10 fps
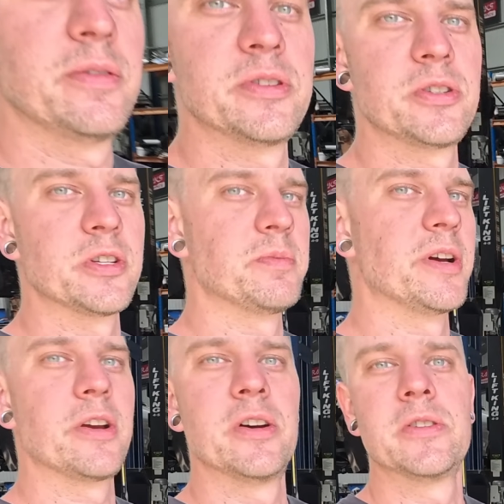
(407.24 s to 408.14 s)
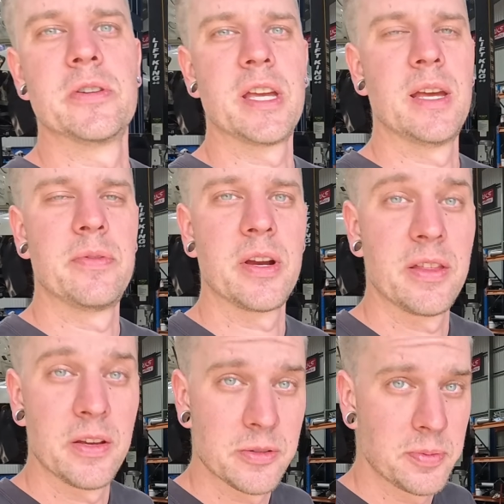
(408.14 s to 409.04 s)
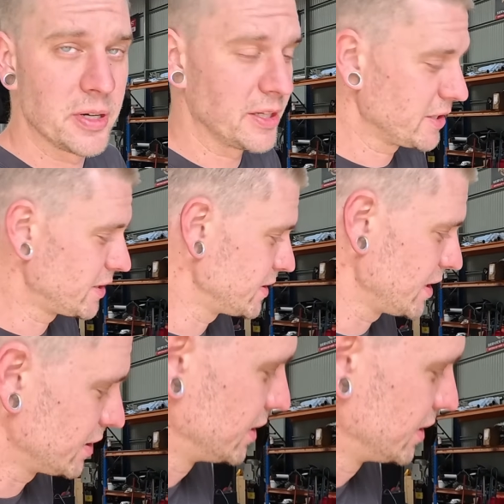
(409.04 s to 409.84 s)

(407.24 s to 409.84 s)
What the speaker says: is just my go-to cam for Cathedral Port LSs now.